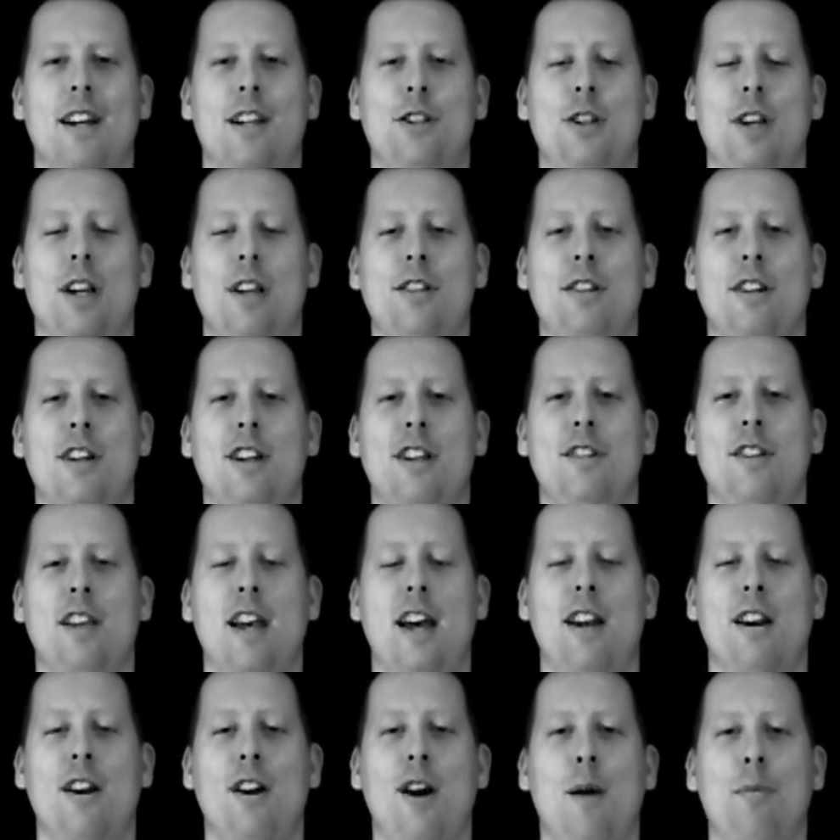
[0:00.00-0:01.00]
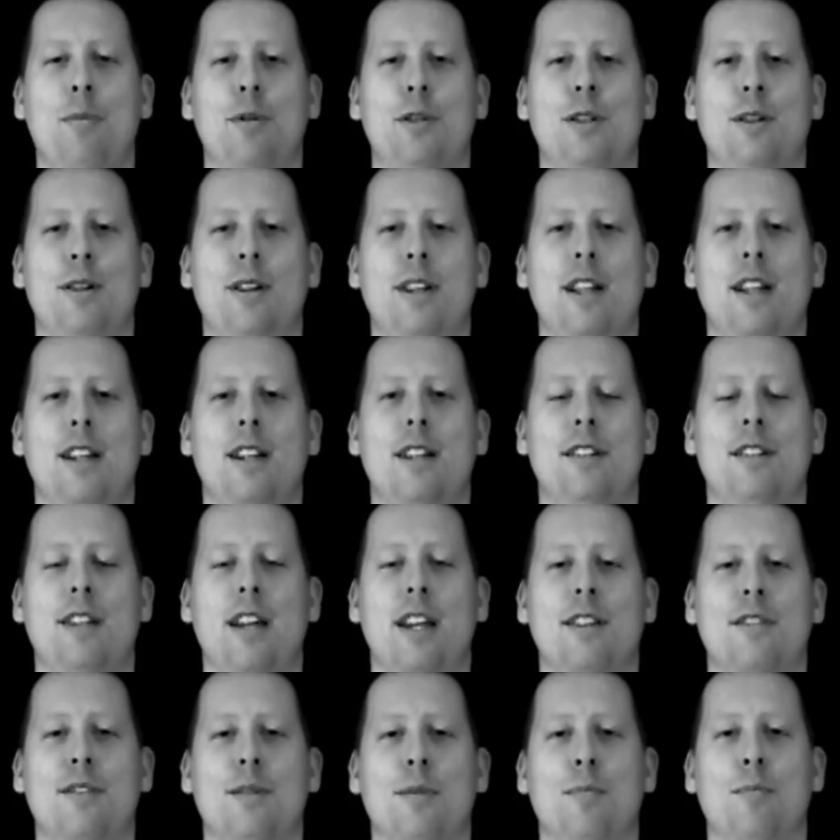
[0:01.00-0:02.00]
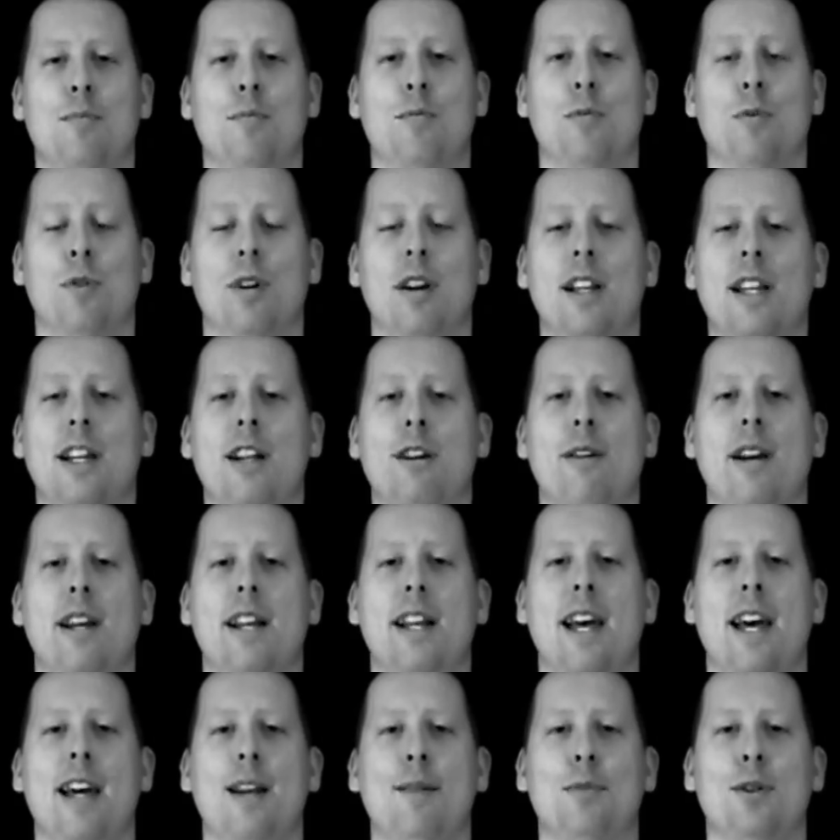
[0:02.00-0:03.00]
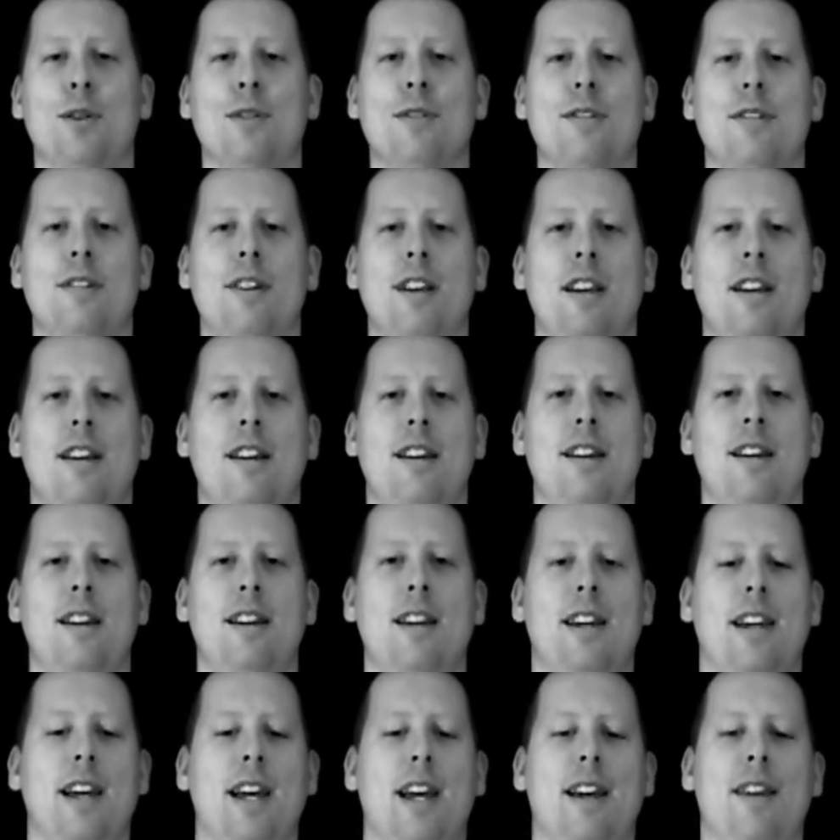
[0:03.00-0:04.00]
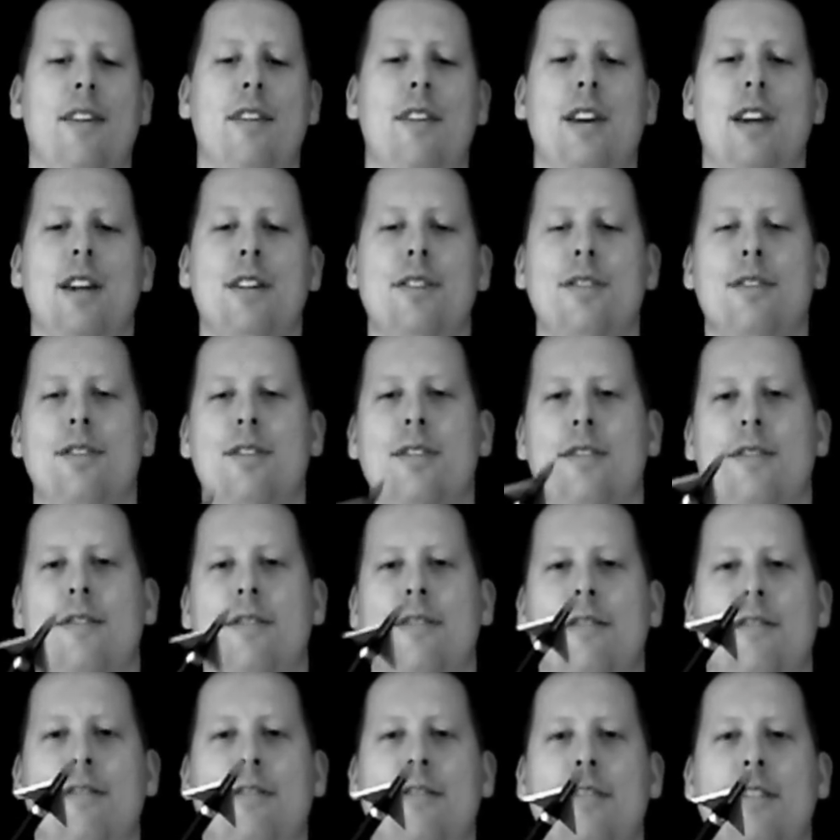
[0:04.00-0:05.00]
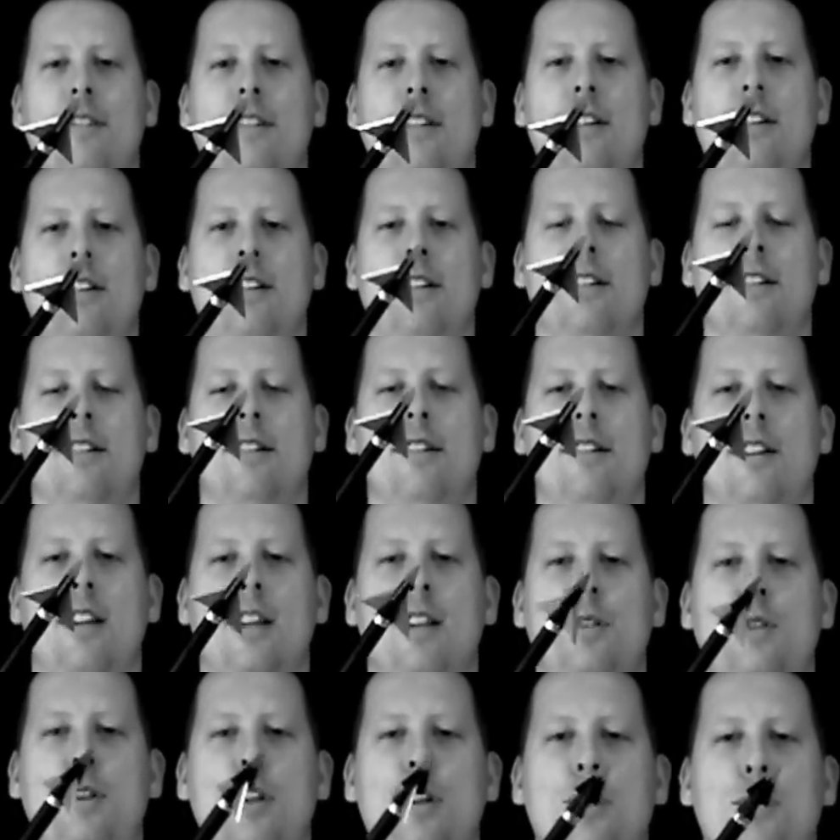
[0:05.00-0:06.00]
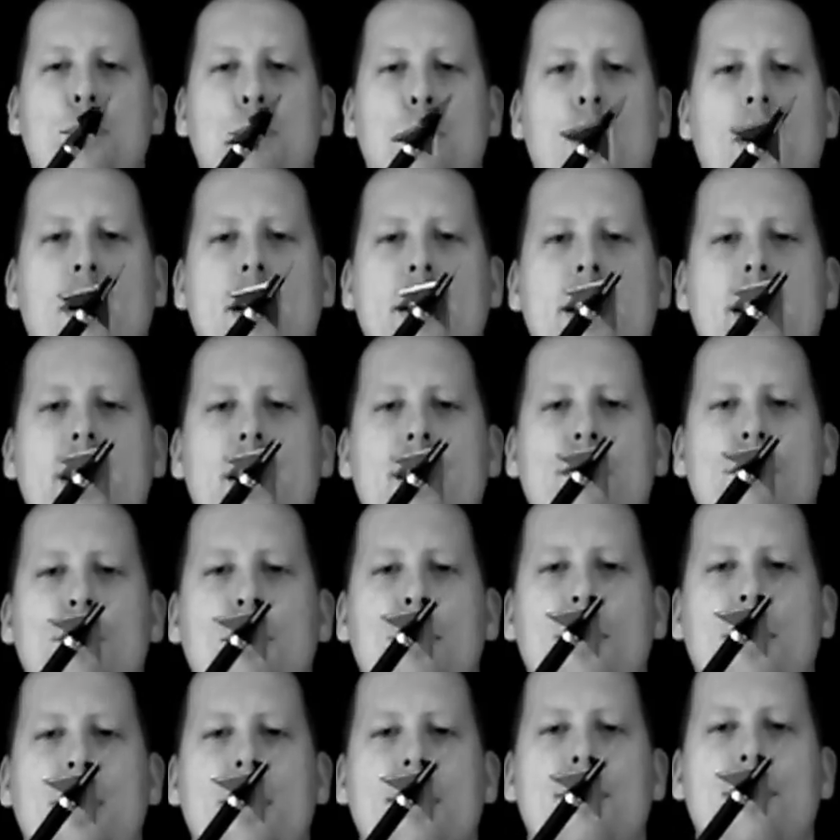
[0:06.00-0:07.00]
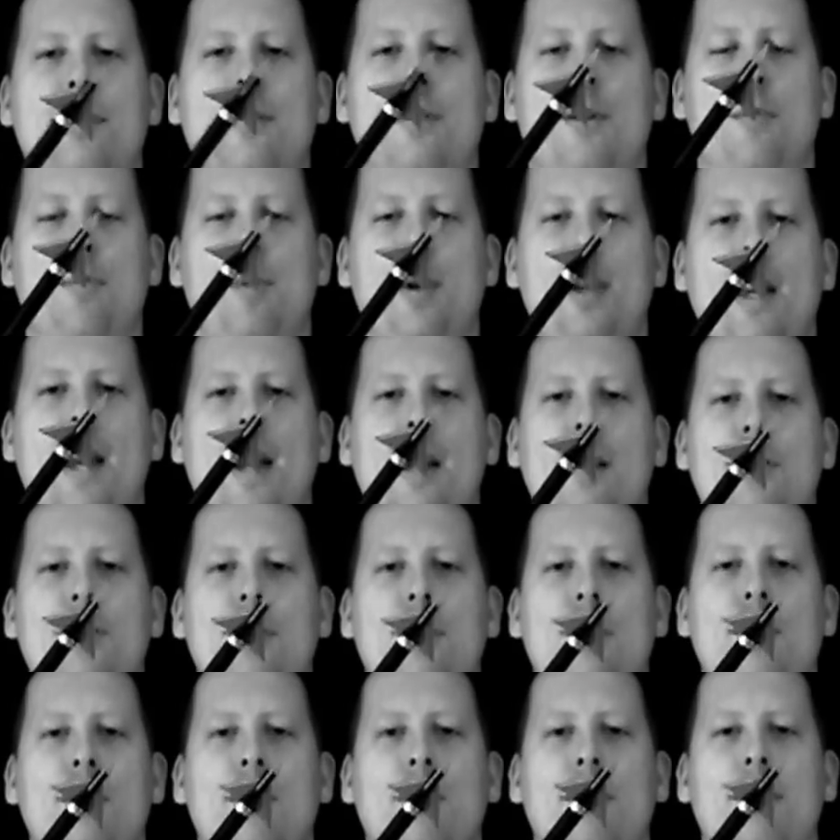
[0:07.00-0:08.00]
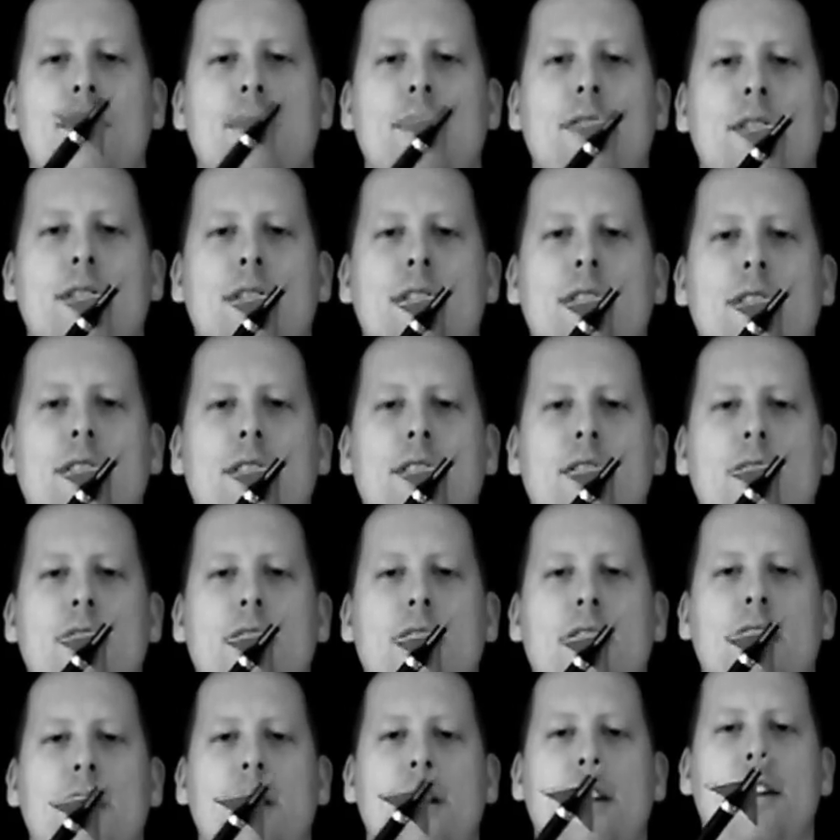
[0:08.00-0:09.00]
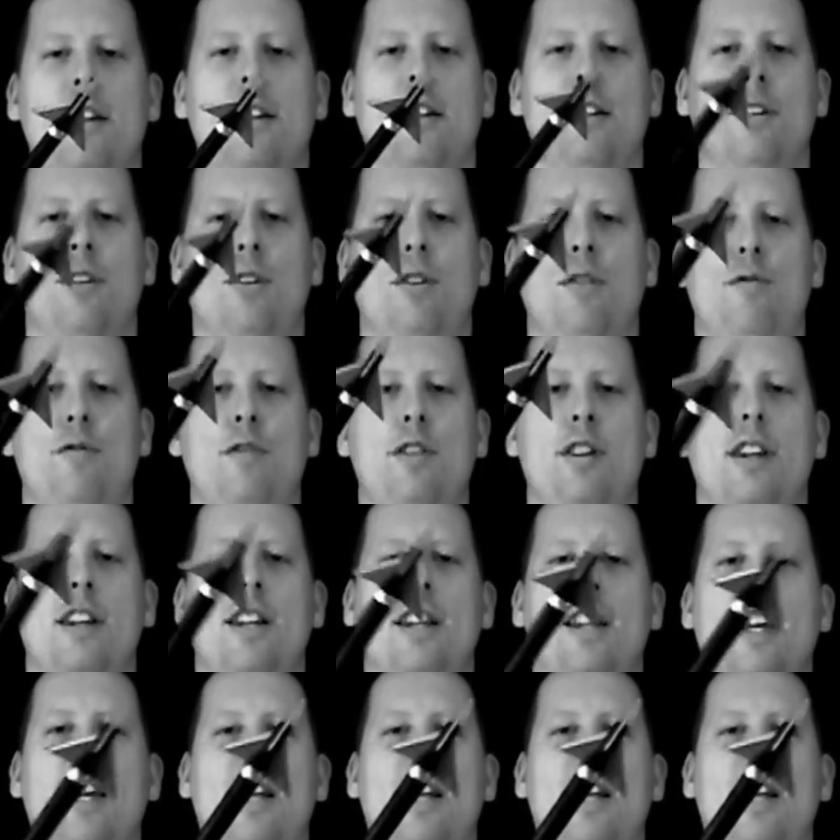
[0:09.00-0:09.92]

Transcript: Jason has had an opportunity to take some really great animals, and this is his broadhead of choice, the PX2. Hopefully you can